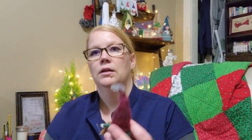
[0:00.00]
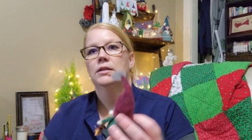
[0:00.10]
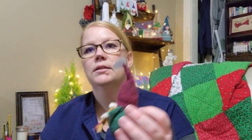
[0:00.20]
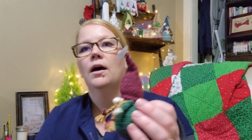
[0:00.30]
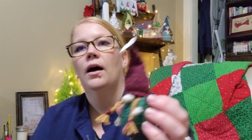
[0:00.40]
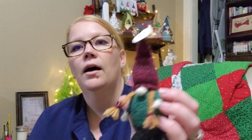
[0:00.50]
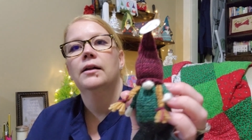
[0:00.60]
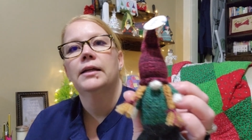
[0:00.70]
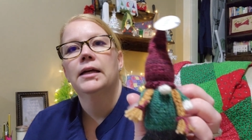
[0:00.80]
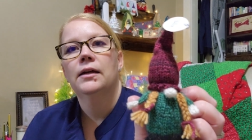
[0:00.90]
is
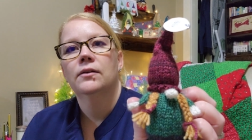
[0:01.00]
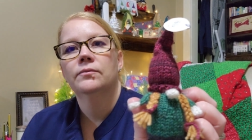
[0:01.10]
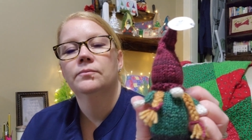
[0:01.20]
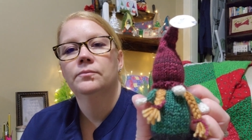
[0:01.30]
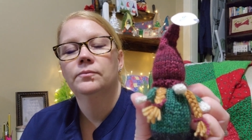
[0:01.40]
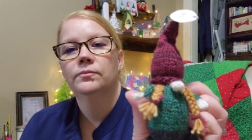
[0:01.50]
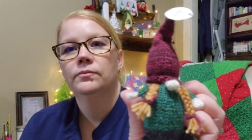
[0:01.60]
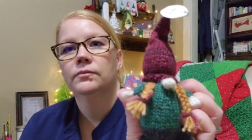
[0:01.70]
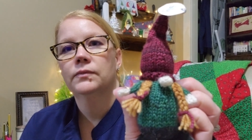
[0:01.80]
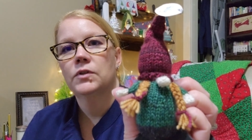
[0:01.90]
Holly,
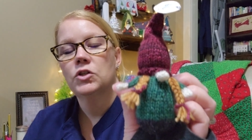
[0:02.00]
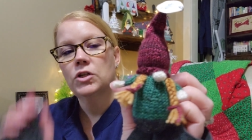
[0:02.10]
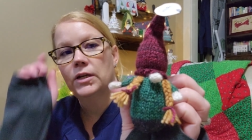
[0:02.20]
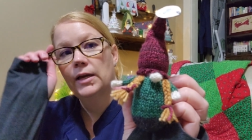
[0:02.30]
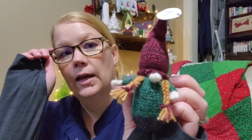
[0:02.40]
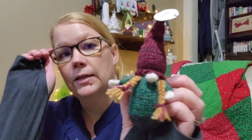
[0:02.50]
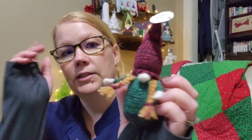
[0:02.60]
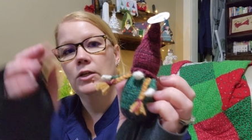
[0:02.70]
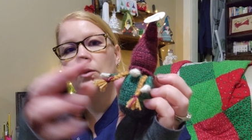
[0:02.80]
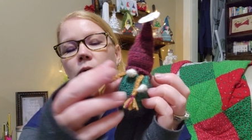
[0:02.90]
and she has
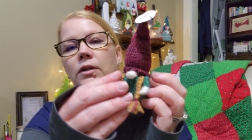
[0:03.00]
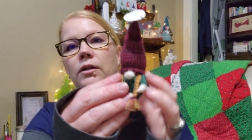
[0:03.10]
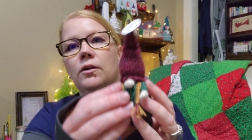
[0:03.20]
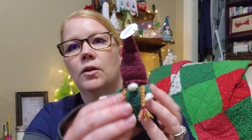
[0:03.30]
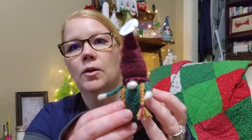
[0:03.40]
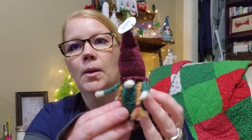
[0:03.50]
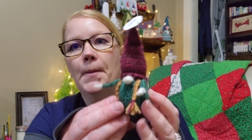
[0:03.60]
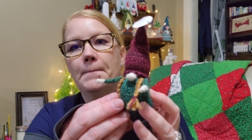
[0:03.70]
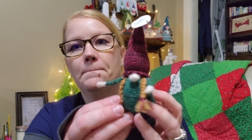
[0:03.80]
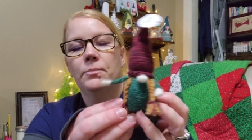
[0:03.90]
cute little
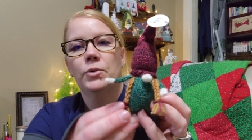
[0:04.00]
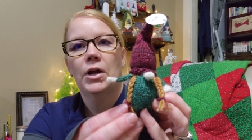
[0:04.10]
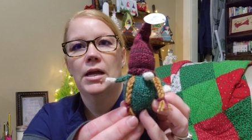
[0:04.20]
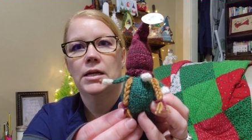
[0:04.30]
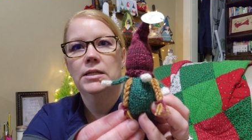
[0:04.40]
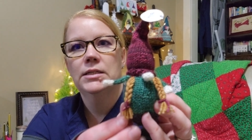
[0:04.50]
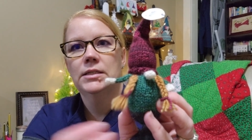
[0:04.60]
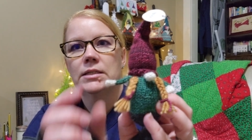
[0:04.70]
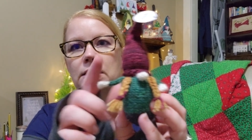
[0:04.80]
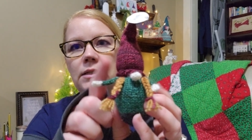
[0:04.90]

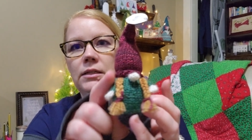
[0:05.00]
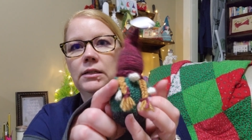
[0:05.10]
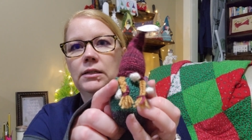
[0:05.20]
braids.